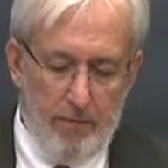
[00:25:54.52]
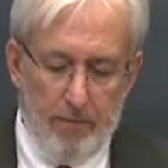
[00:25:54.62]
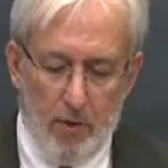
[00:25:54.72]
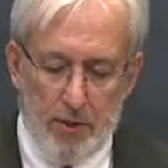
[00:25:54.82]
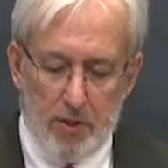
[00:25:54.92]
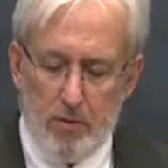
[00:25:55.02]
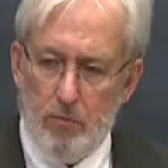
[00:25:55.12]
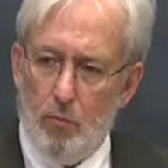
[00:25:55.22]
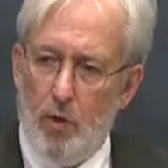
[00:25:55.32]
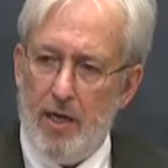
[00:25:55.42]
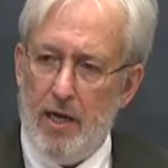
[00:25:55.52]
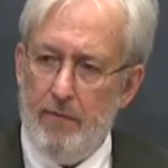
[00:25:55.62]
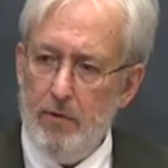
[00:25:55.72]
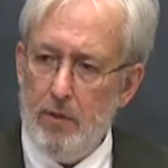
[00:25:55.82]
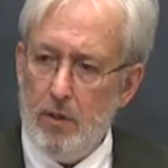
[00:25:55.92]
First,
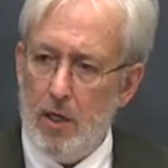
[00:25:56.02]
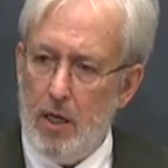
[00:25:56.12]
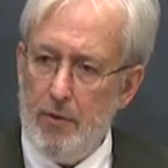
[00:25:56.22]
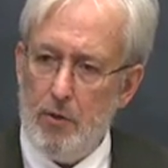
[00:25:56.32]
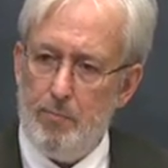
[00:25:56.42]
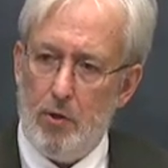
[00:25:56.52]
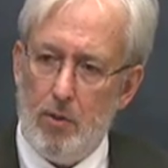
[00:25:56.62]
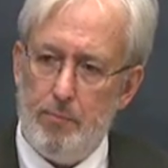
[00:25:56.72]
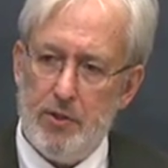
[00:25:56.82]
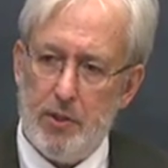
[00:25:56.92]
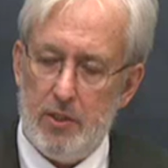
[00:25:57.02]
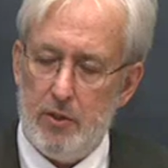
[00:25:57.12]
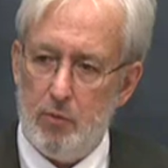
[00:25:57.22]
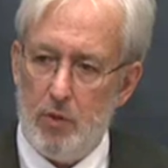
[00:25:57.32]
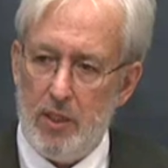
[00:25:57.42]
whatever other
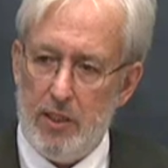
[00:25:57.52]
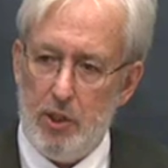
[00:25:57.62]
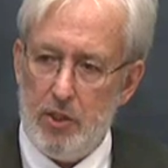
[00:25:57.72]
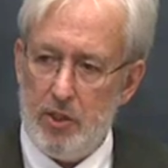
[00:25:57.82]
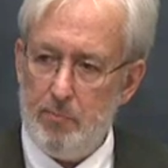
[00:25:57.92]
purposes religions